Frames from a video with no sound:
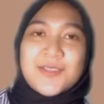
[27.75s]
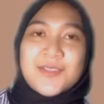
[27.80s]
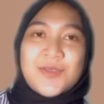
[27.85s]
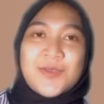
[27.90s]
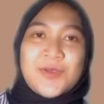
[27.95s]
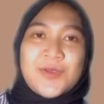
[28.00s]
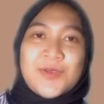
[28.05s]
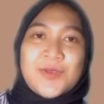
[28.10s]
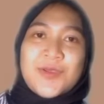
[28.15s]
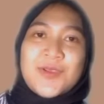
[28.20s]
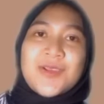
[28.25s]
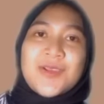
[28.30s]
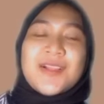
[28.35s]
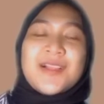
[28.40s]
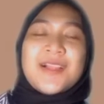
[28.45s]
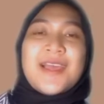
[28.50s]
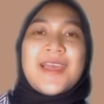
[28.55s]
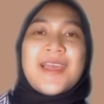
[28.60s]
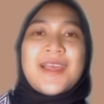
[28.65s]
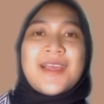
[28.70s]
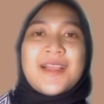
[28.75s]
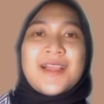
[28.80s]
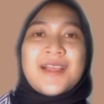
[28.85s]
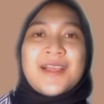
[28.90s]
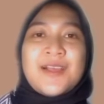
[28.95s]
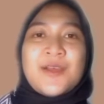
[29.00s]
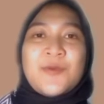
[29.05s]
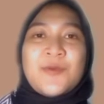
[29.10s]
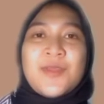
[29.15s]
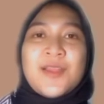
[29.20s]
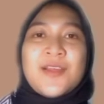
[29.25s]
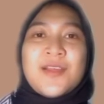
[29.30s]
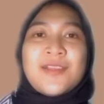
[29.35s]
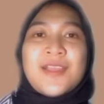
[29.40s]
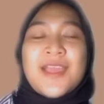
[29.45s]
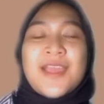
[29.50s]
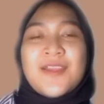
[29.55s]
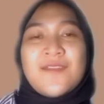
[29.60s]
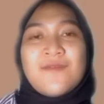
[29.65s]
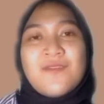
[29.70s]
So without
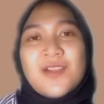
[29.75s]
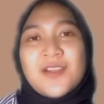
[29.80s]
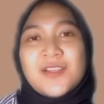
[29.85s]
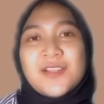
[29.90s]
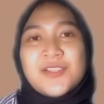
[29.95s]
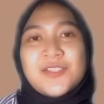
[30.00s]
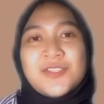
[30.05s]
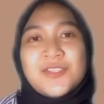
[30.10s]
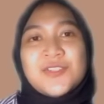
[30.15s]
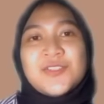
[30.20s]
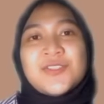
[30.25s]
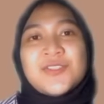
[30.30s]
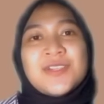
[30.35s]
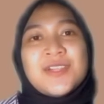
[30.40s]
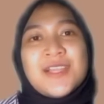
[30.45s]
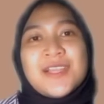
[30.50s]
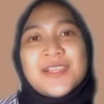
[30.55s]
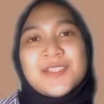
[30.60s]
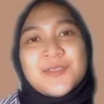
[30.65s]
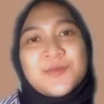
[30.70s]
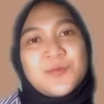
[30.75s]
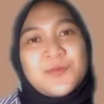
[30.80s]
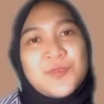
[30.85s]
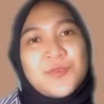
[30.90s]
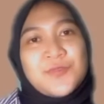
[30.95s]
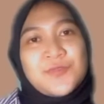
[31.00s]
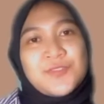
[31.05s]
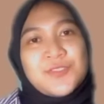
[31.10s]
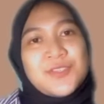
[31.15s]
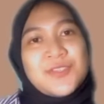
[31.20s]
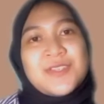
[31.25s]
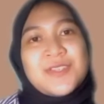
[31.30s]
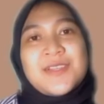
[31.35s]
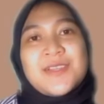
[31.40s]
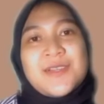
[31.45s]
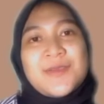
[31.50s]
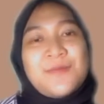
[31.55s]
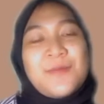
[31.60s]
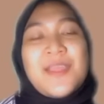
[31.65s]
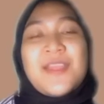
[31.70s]
any further ado, let's move to the
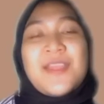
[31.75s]
main